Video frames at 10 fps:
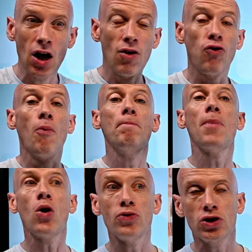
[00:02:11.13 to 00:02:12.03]
for
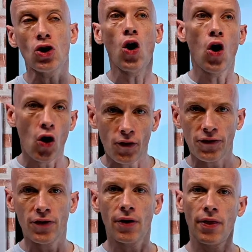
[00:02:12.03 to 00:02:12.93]
most of
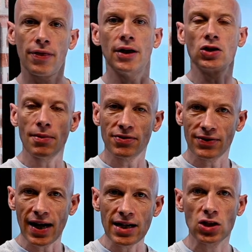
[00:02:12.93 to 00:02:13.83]
the types of
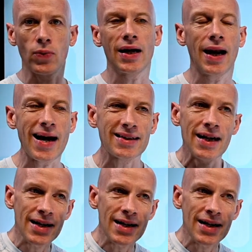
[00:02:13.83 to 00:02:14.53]
data we collect